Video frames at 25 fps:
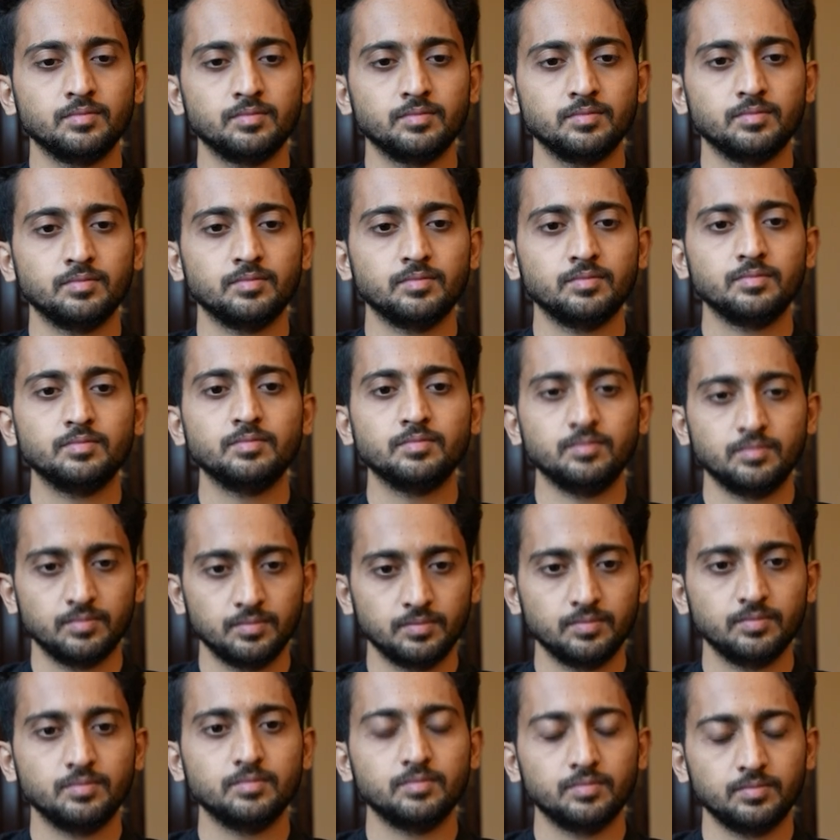
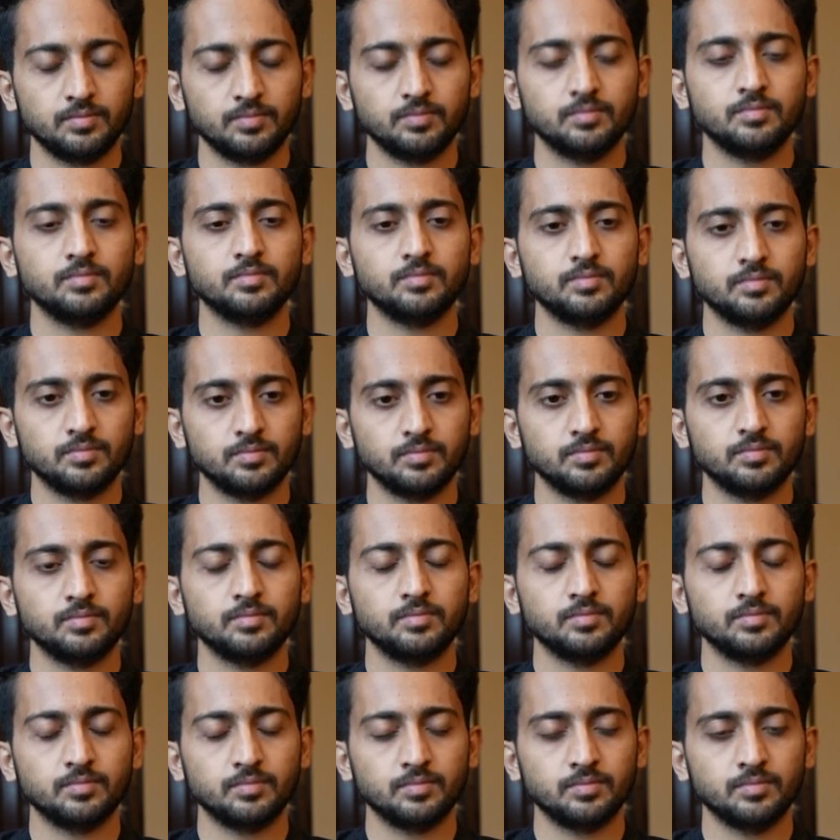
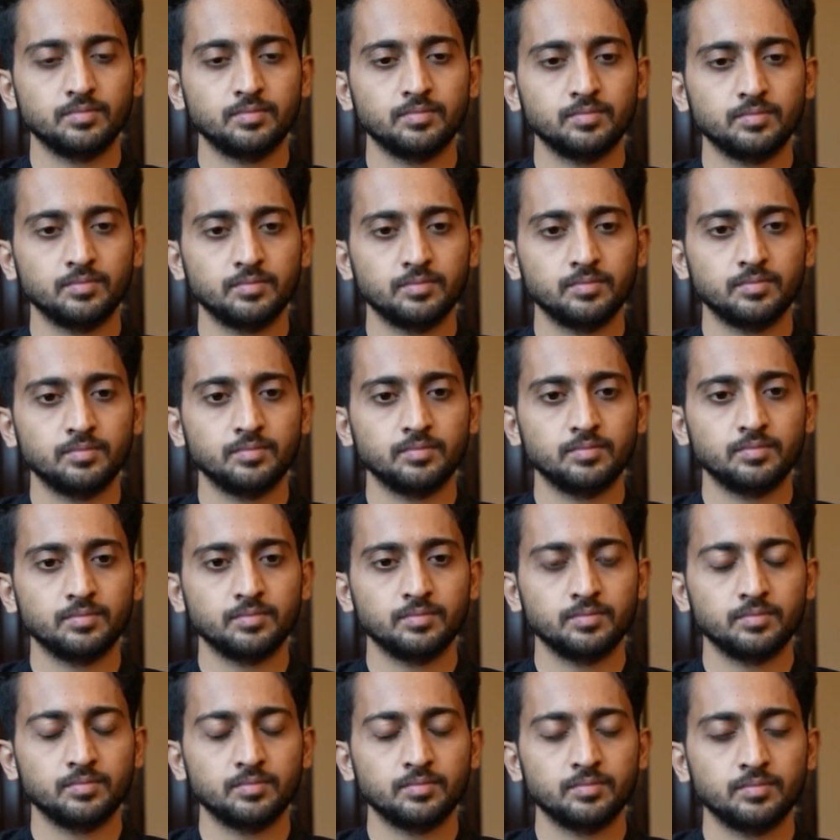
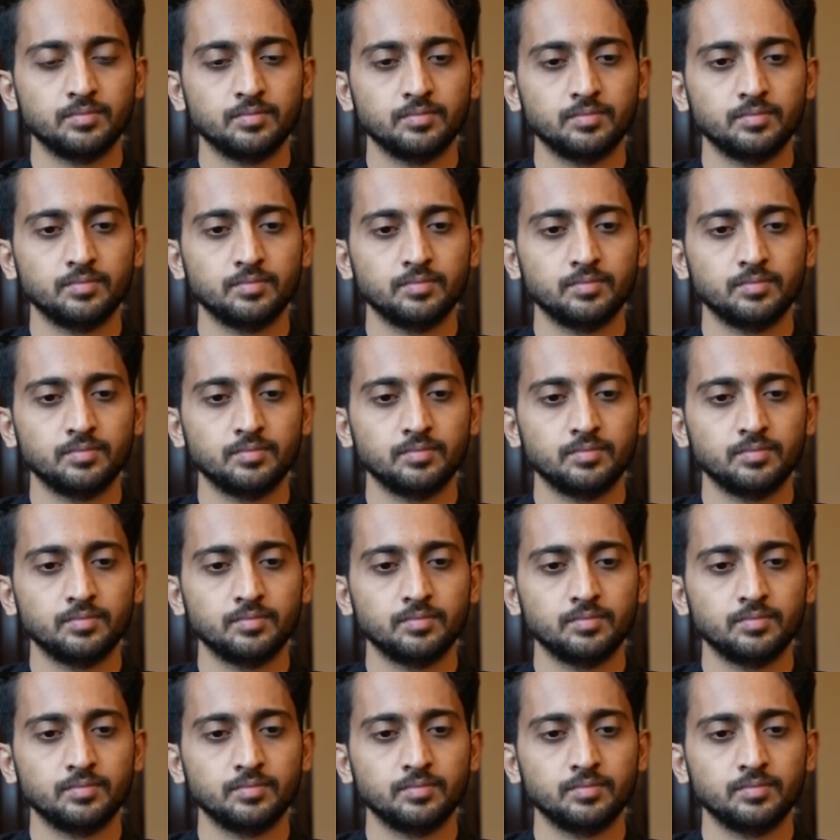No words are spoken by the person on screen.